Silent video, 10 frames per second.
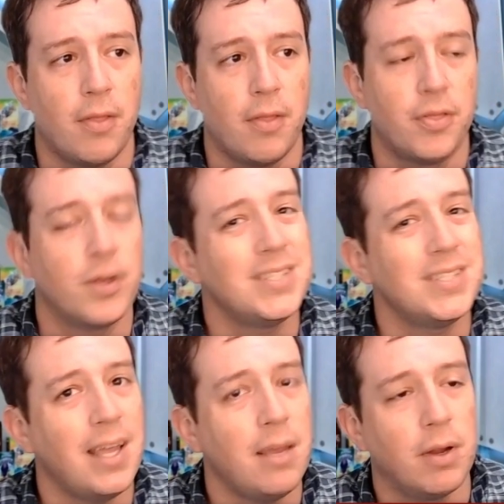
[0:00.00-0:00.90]

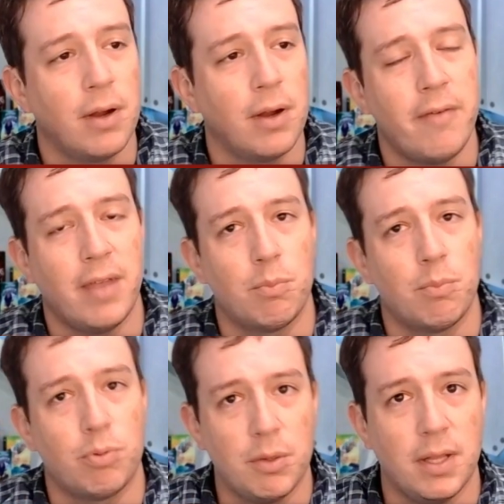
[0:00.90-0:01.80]
Thursday, we are having a
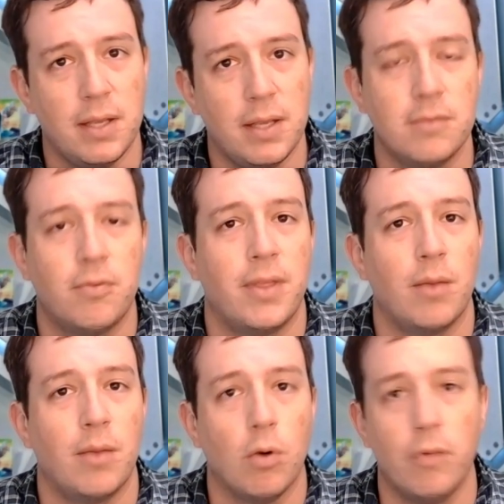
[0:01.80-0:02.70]
pre-release for
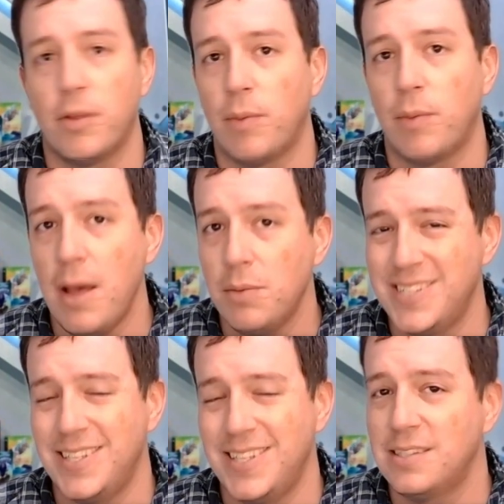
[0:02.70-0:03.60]
the Wolf and the Rat,
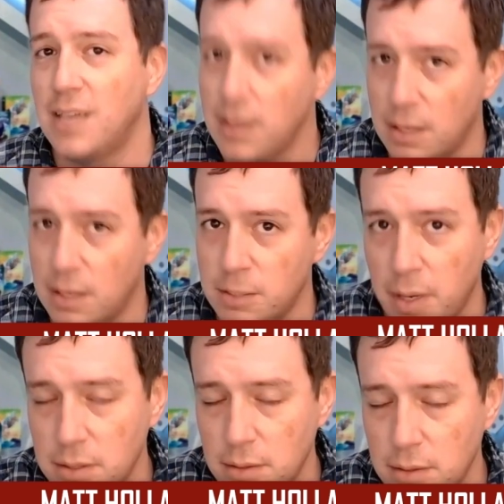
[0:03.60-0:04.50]
which is the second
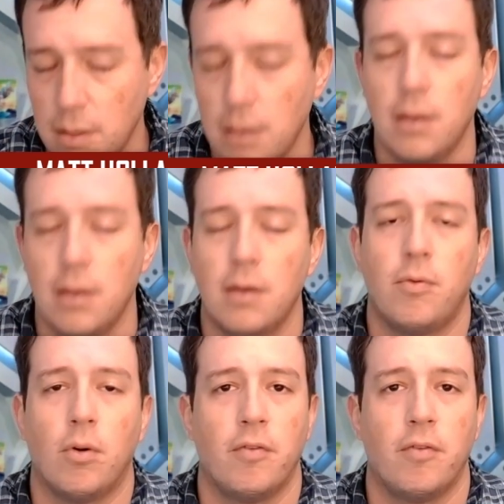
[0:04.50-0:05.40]
expansion
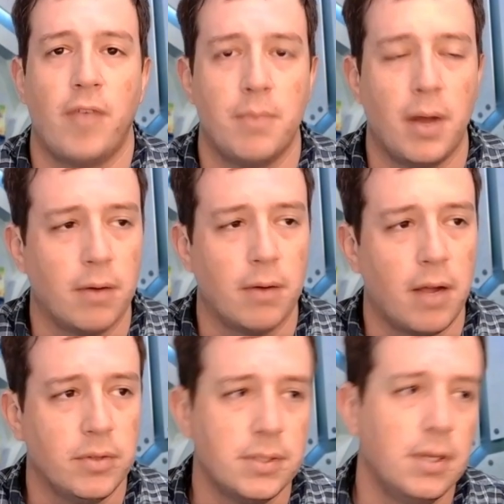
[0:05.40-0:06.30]
for Vampire
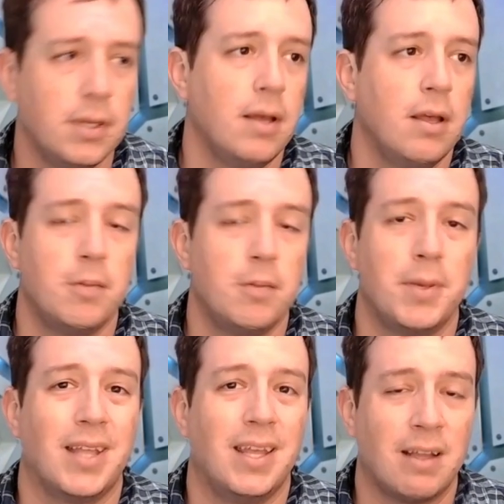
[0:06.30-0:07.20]
Rivals. You'll be
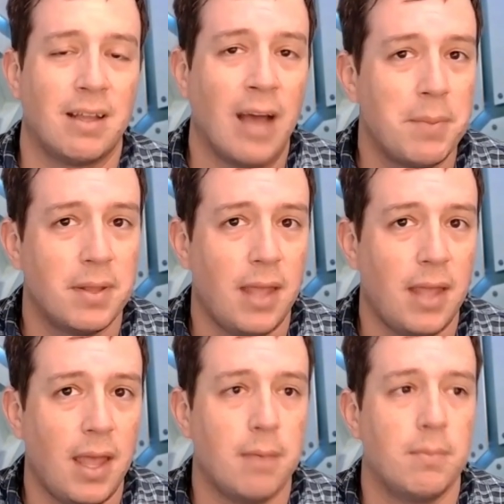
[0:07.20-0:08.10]
able to get a copy of the
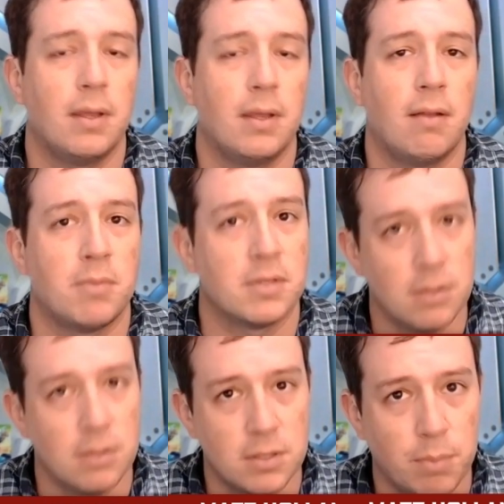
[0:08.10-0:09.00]
game, get some
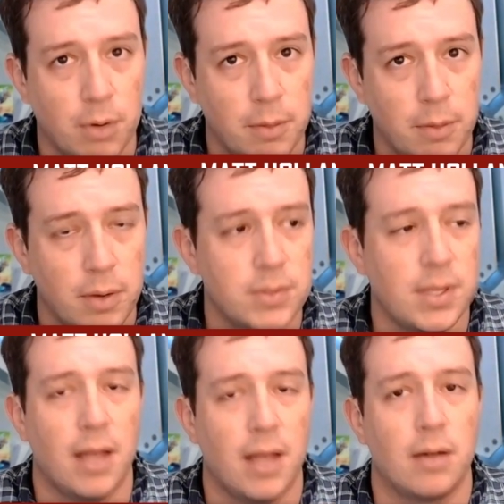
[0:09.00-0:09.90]
exclusive promos,
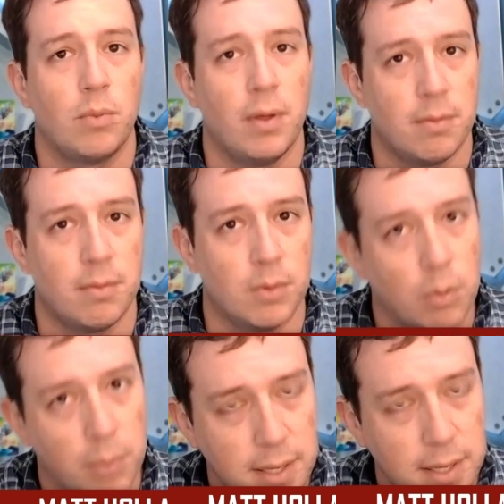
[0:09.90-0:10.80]
and win some
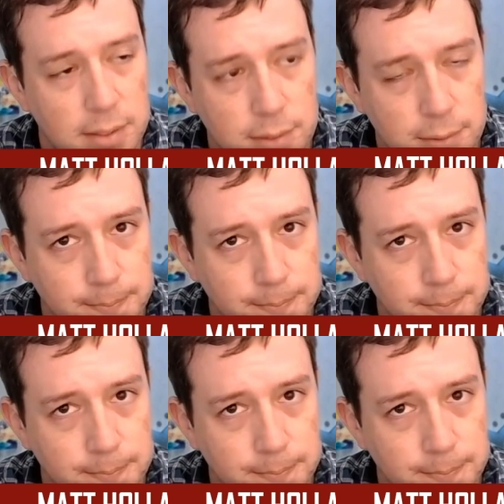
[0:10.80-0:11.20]
cool prizes.